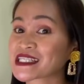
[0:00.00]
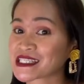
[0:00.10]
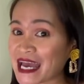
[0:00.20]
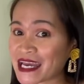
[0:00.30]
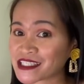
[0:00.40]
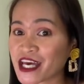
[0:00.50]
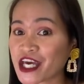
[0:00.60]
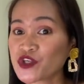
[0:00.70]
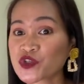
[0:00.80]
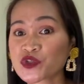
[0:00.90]
sites
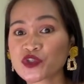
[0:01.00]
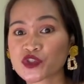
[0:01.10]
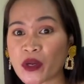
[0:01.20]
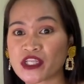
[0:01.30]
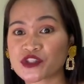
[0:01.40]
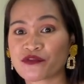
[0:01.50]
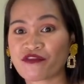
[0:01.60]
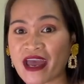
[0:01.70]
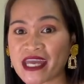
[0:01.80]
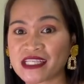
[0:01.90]
you should join to
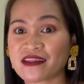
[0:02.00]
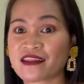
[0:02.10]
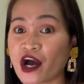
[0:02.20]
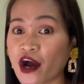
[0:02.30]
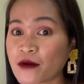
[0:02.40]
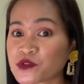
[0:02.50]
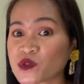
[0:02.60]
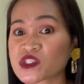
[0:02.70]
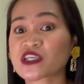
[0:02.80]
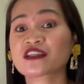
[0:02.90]
find the
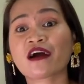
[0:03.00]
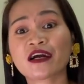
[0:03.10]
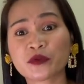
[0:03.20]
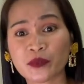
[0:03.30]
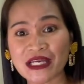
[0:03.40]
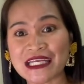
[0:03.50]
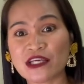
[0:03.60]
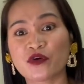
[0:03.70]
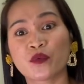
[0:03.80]
options that are really